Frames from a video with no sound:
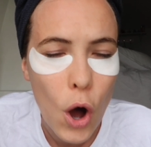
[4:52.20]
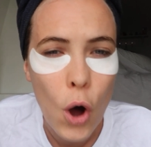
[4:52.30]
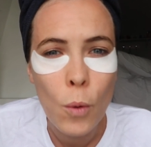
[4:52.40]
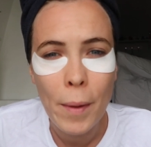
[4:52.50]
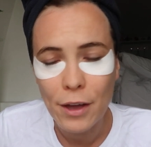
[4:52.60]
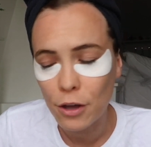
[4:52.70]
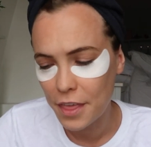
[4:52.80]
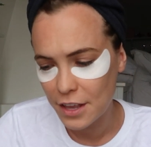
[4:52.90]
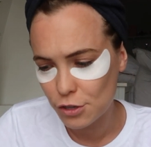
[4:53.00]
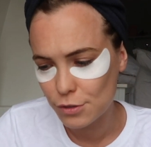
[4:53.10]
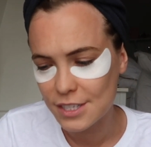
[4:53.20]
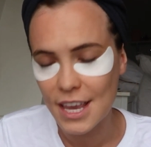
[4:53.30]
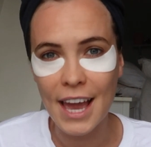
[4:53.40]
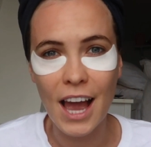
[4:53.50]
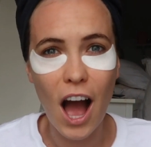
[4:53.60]
Oh my god, they do
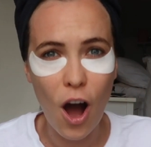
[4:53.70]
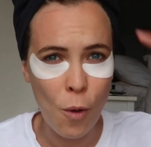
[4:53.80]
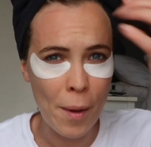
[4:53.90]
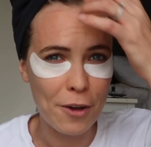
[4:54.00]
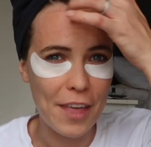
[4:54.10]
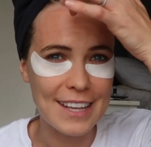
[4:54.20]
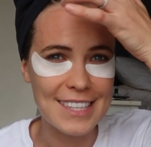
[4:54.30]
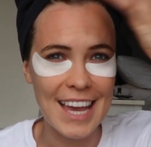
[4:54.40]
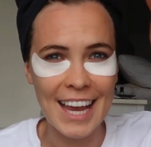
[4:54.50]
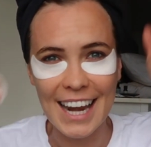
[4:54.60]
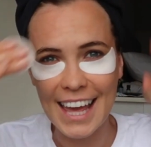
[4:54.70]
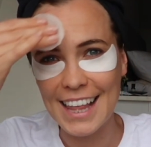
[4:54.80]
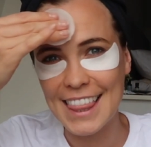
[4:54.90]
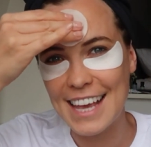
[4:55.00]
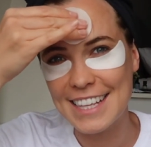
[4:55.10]
sting. Oh my god, that is
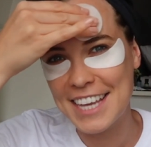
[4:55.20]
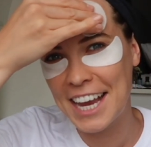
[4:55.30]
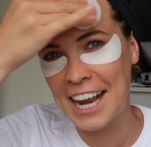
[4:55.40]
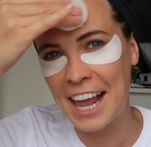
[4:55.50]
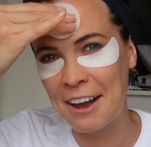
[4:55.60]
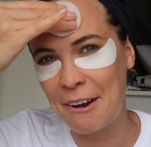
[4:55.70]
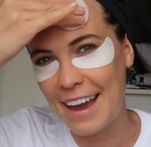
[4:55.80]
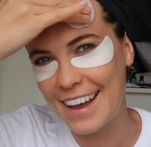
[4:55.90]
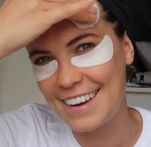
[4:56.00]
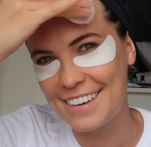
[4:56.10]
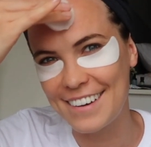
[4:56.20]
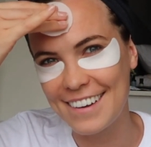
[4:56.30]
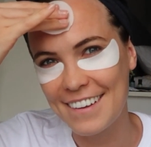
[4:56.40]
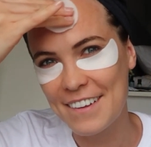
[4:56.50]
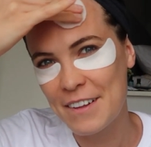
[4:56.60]
tingling. That is tingling quite a
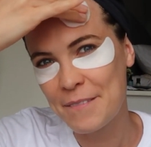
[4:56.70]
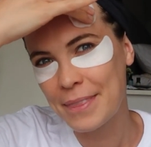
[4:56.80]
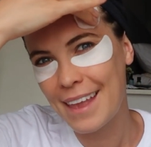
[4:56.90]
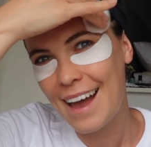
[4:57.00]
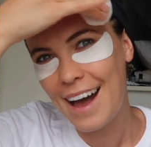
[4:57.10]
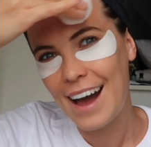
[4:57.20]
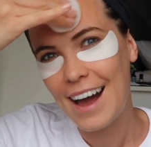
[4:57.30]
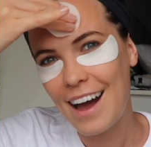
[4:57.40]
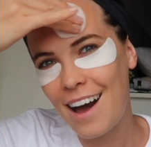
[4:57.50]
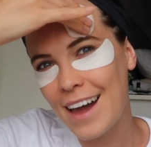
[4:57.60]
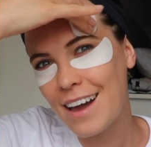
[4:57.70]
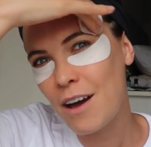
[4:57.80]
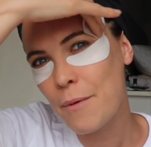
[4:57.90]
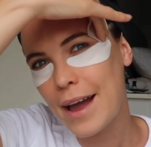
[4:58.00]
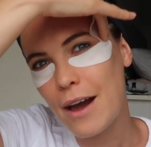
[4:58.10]
lot. I
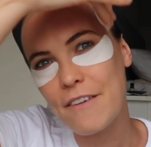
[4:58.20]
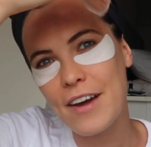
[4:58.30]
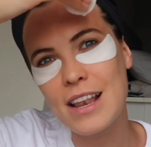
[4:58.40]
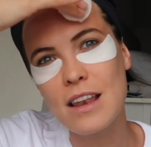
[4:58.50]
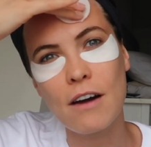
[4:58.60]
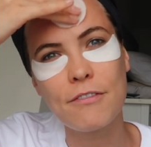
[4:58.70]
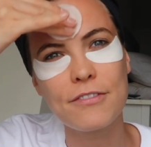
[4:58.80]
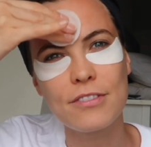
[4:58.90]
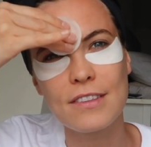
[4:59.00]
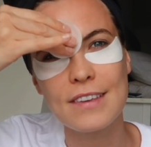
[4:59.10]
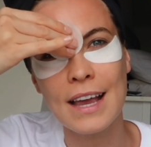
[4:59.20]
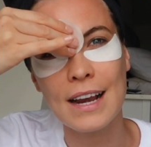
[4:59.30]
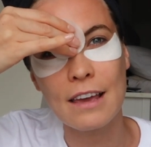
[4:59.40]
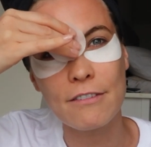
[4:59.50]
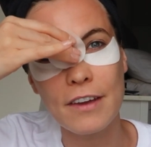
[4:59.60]
can't work out if I love the
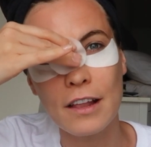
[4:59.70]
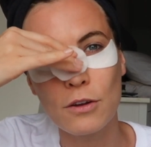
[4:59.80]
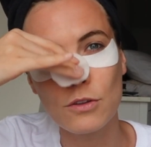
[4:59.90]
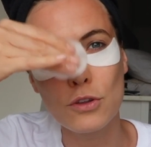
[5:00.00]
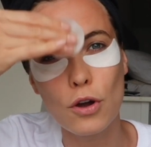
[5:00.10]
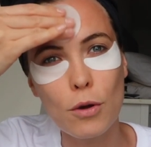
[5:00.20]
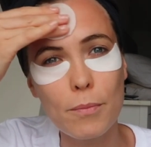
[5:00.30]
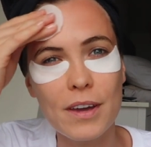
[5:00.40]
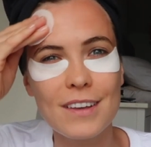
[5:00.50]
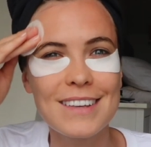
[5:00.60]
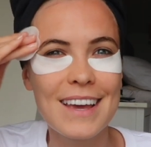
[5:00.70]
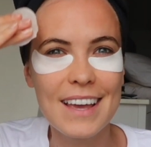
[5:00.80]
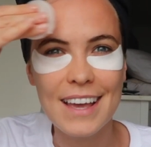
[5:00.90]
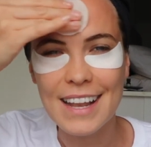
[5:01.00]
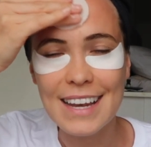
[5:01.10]
tingling feel or not, because
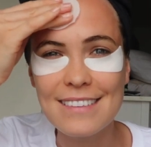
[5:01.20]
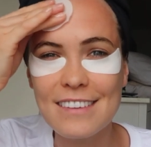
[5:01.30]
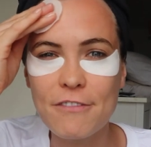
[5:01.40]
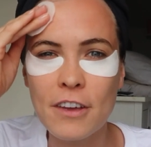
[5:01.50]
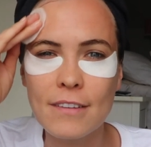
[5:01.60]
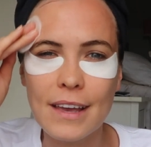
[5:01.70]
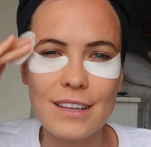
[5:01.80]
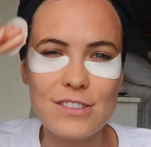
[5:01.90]
at least it feels like